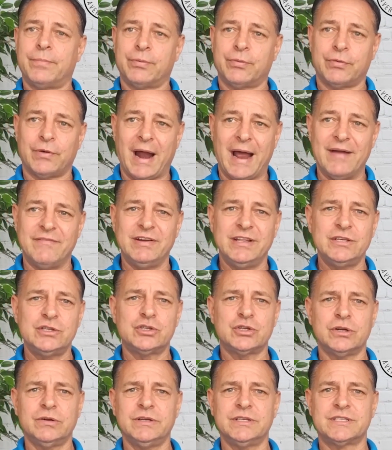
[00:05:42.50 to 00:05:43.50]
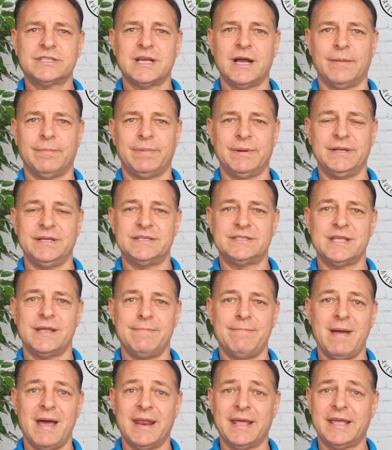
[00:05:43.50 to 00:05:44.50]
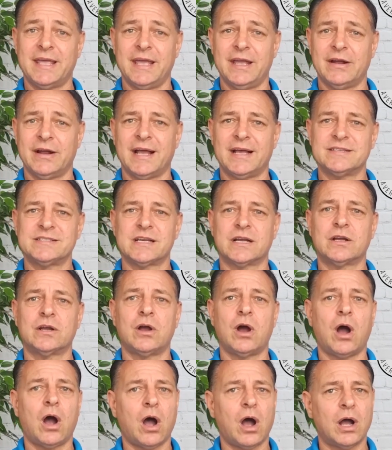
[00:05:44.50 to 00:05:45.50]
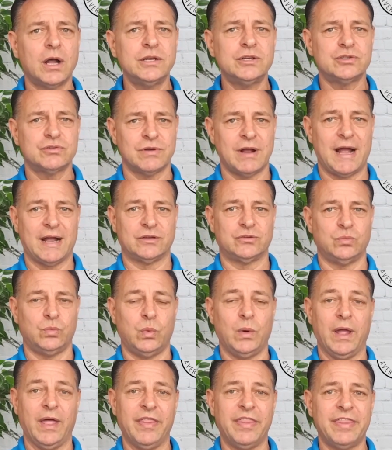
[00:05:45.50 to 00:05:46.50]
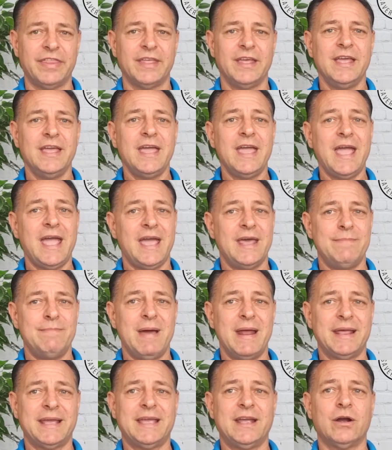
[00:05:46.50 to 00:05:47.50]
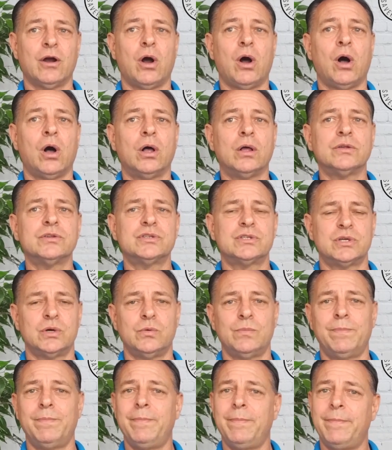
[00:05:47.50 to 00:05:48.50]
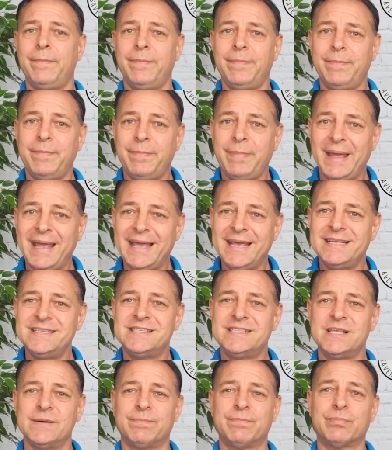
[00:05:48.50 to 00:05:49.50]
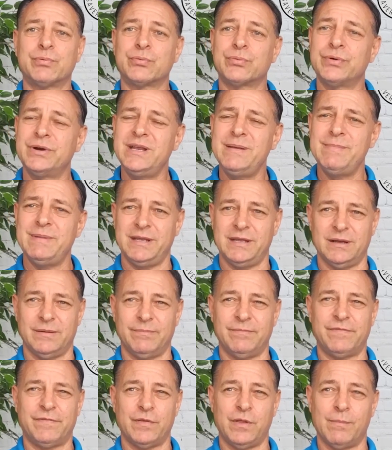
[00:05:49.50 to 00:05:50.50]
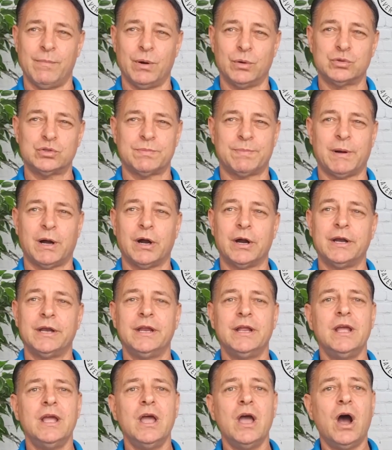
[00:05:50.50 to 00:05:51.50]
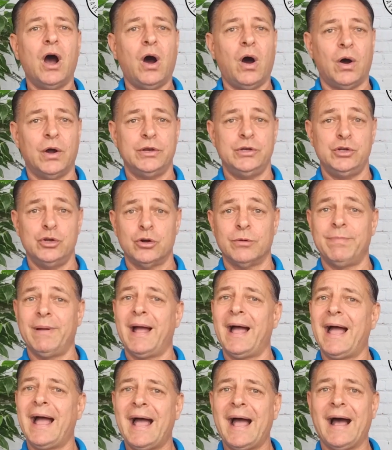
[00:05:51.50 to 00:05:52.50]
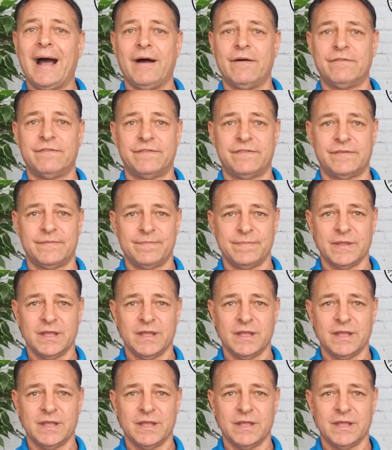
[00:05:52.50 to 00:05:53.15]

private insurance companies that Medicare has a contract with, and Medicare also pays the premium for the most part on your behalf.